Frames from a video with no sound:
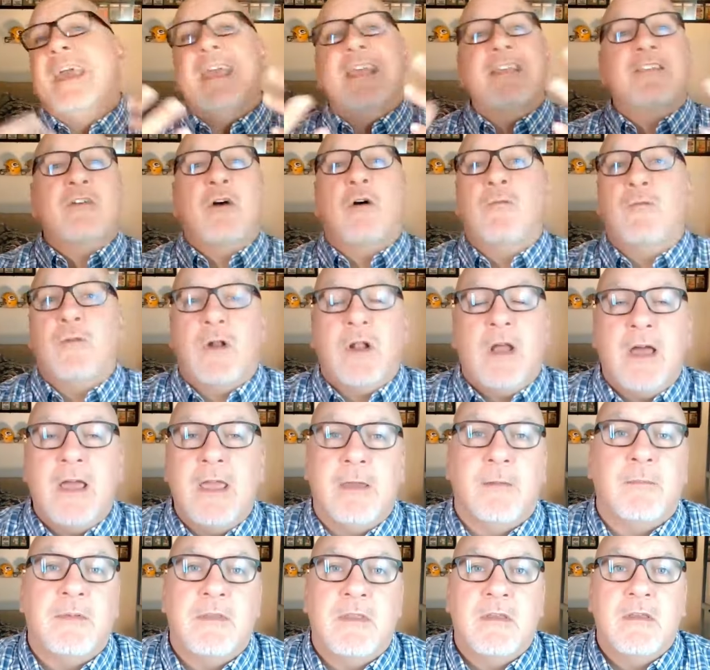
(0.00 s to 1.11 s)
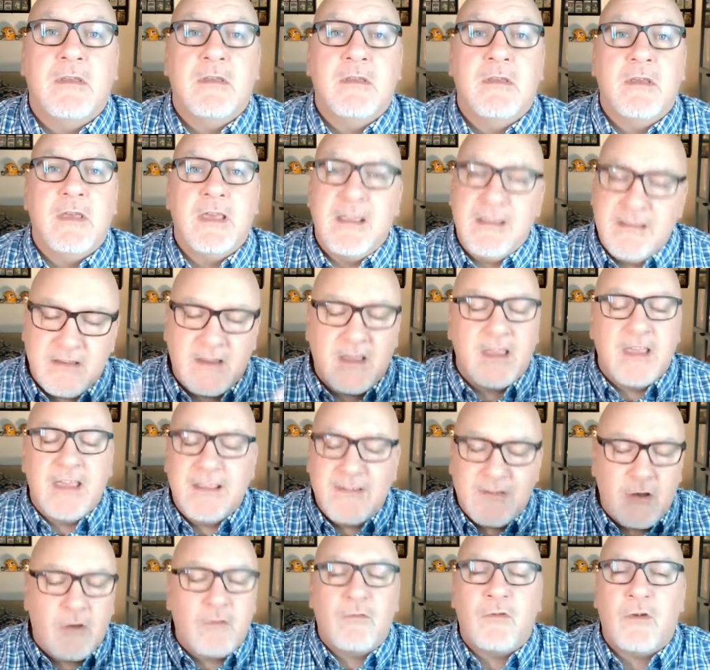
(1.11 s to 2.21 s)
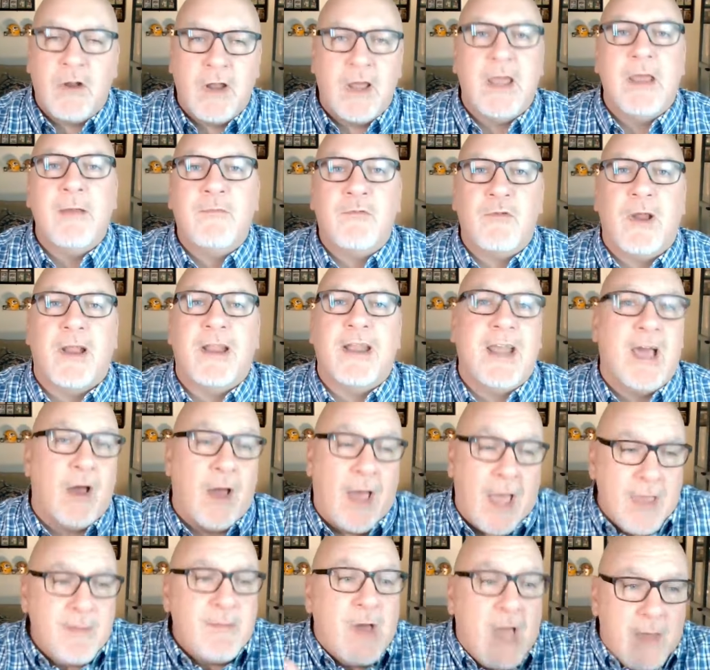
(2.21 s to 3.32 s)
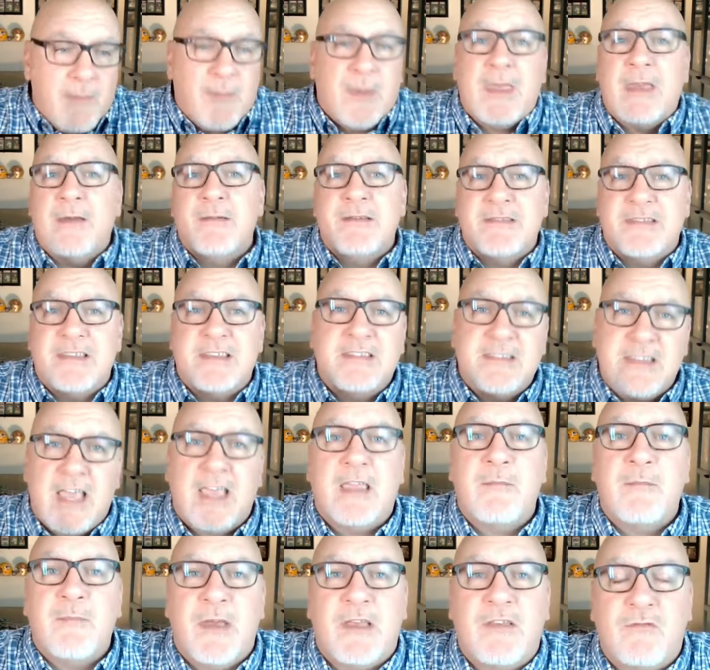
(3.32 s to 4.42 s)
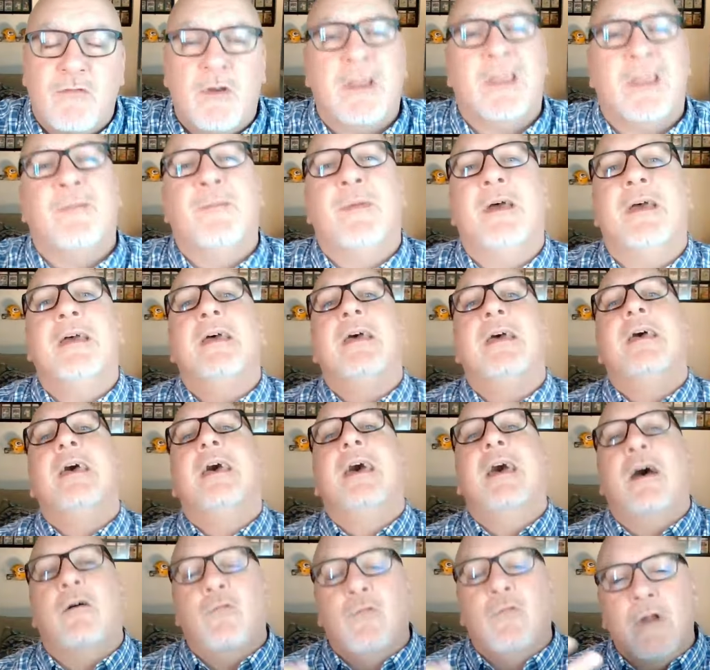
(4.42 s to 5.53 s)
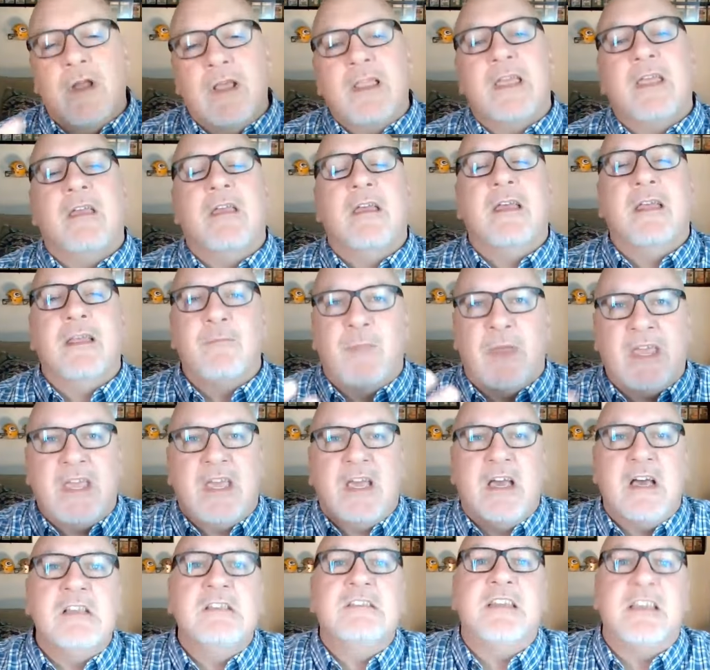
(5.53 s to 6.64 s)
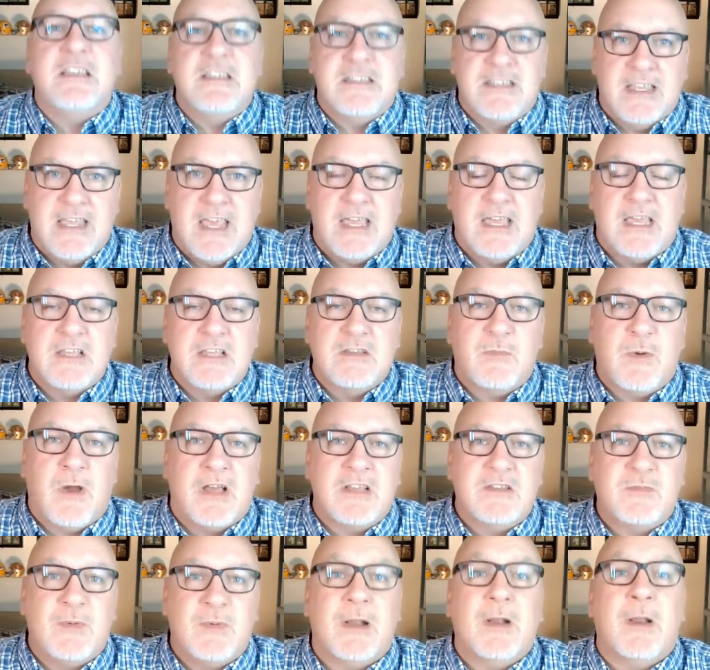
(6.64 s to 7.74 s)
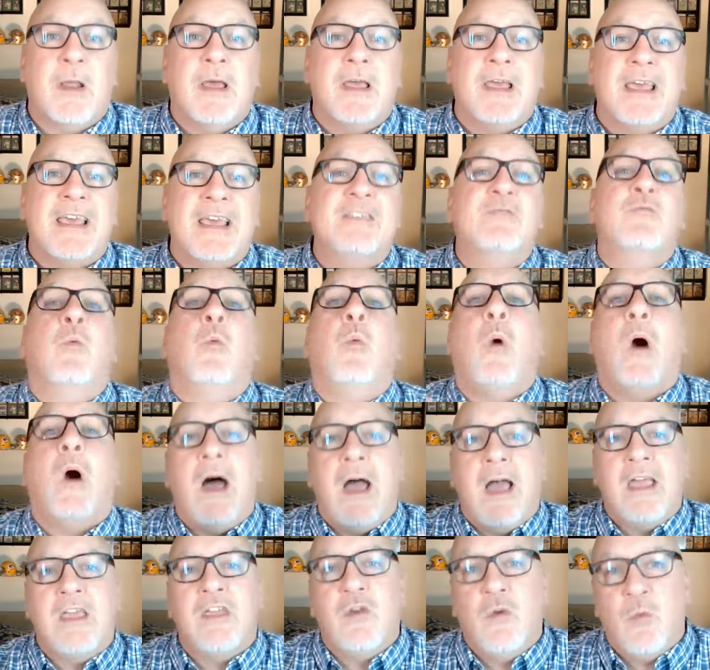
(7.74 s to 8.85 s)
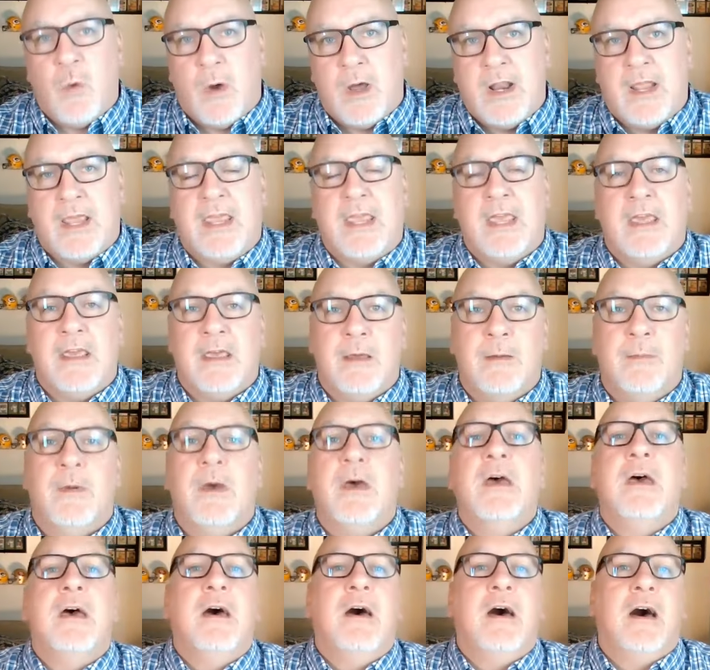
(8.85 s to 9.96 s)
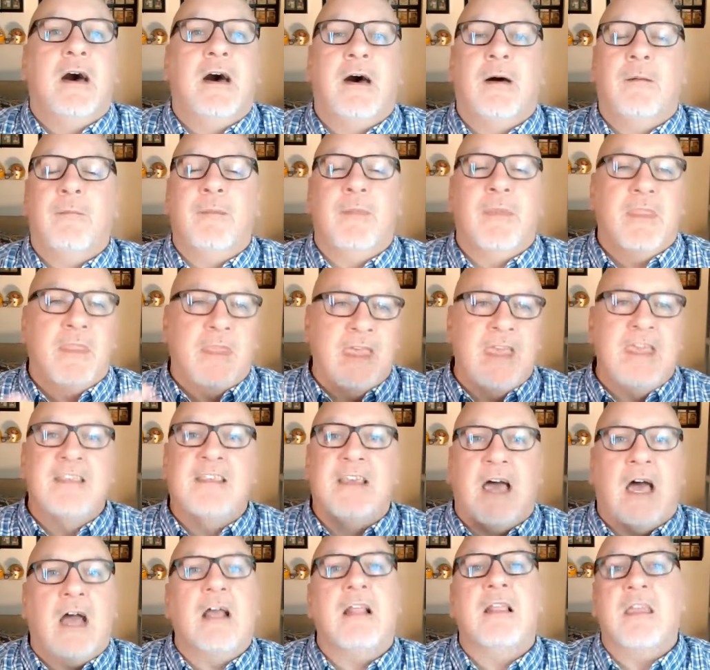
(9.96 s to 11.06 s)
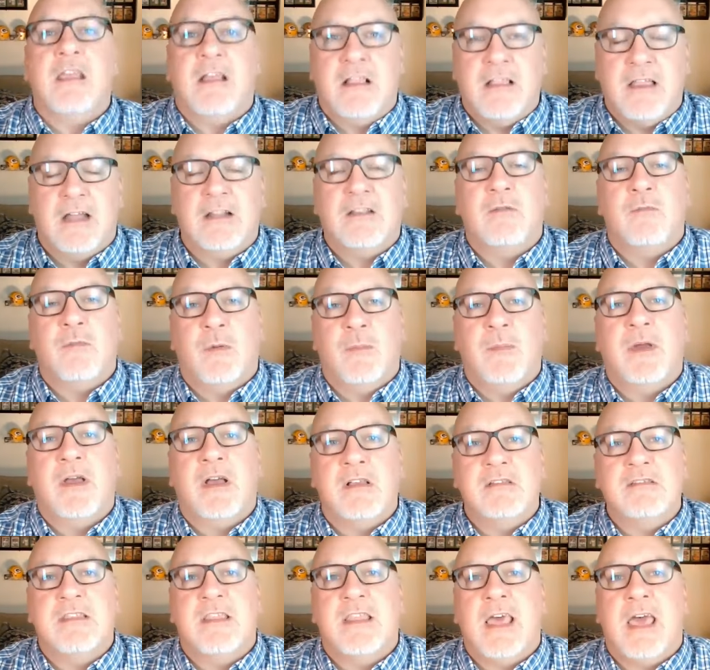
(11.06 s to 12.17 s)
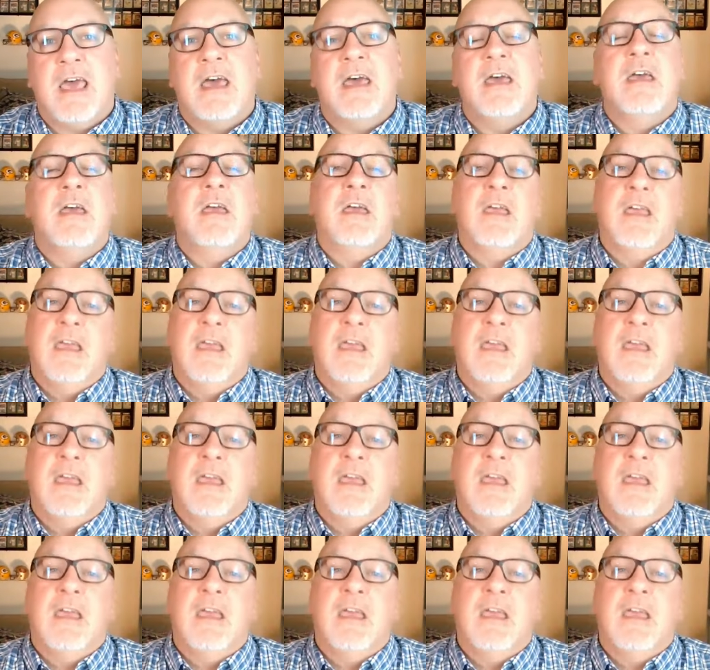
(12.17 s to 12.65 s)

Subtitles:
He's overhyped. He's overhyped right now. I'm hyping him as the second best rookie, but really, because he's a Yankees prospect is why you want to get him. He's highly collectible because of that.